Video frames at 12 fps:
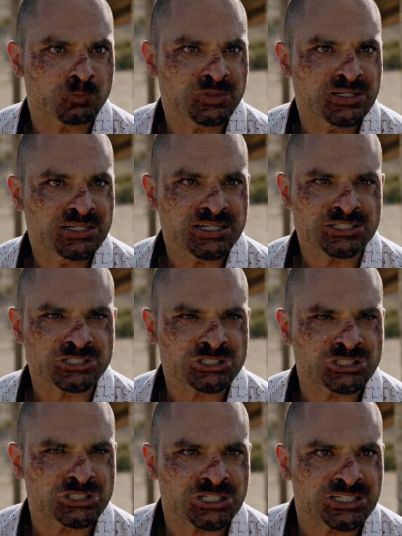said this was
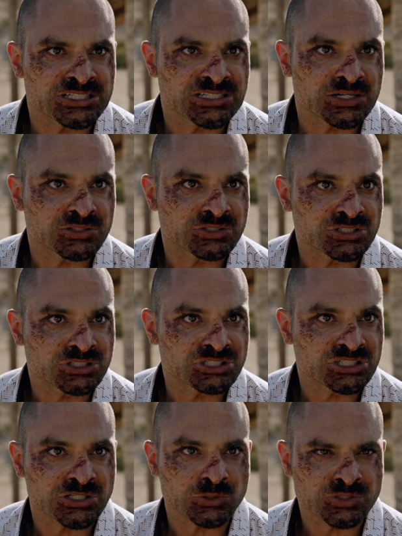only the beginning,
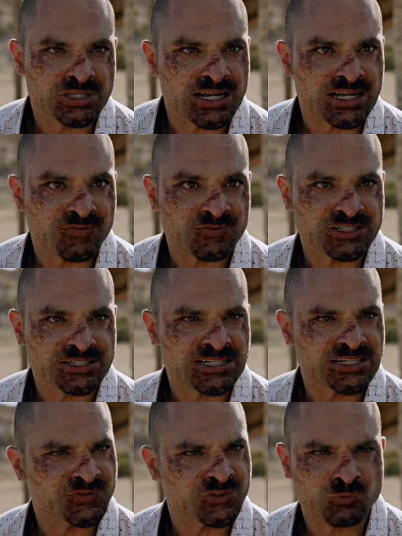and now that he
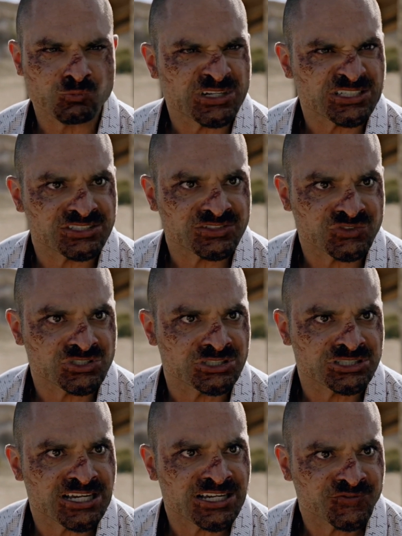knows who he is,
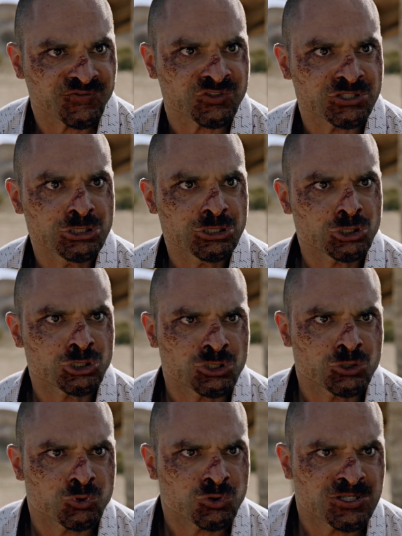He'll make sure those
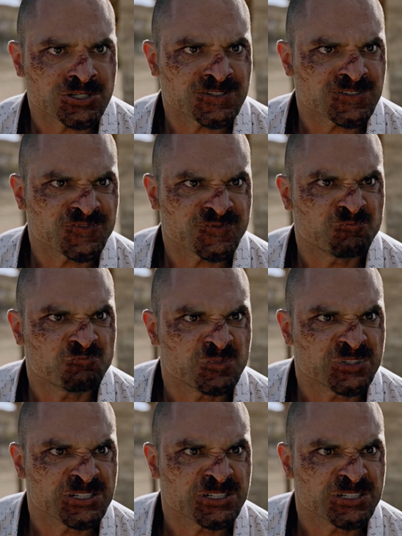around him suffer too.